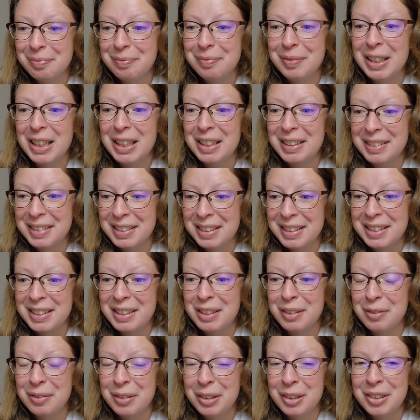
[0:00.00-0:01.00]
because it's the
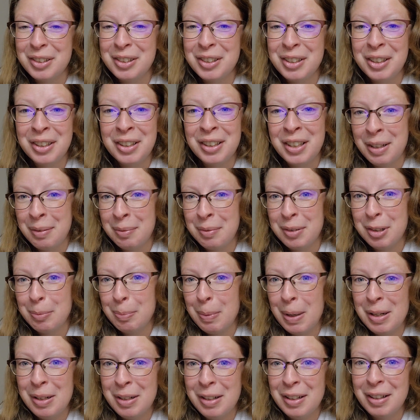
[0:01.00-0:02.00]
first year that I'm
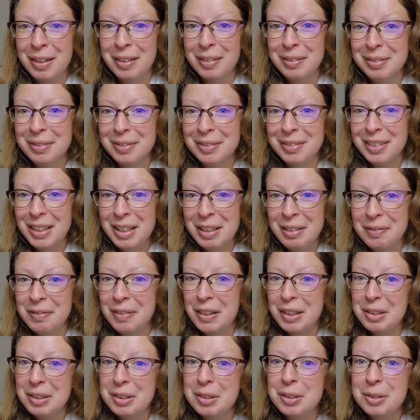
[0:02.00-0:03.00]
spending in
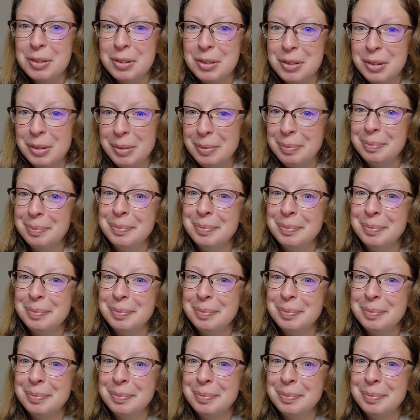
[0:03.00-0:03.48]
vet school